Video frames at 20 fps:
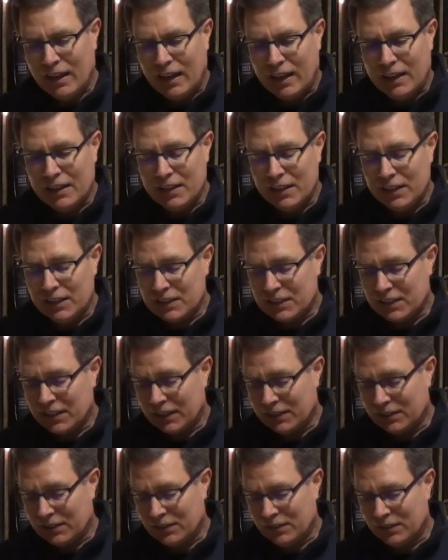And he
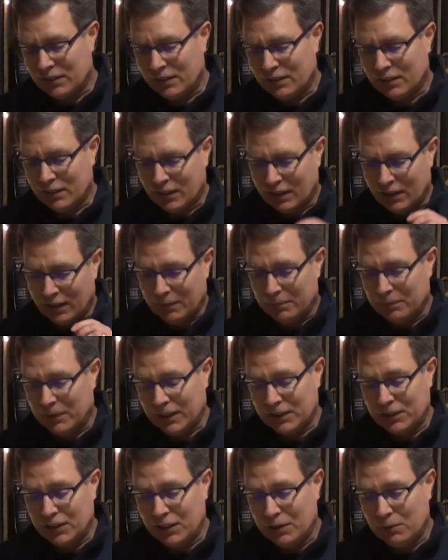said
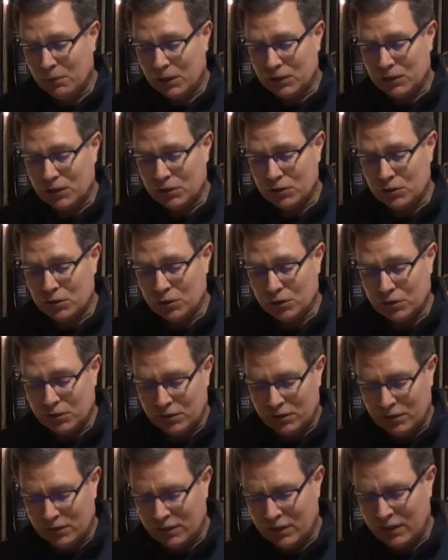that he wanted
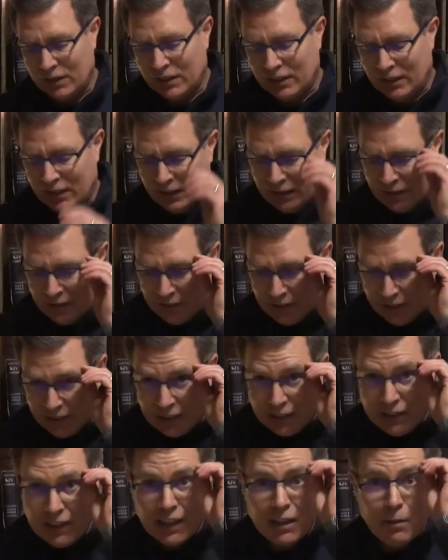to,
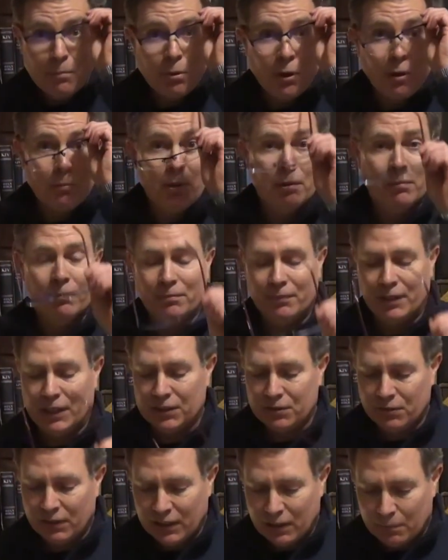he had a problem.
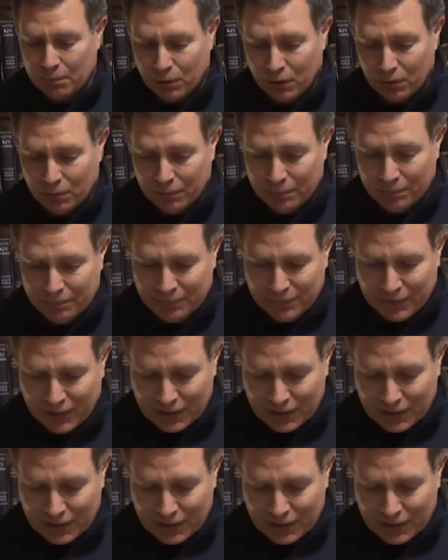Ezra had a problem.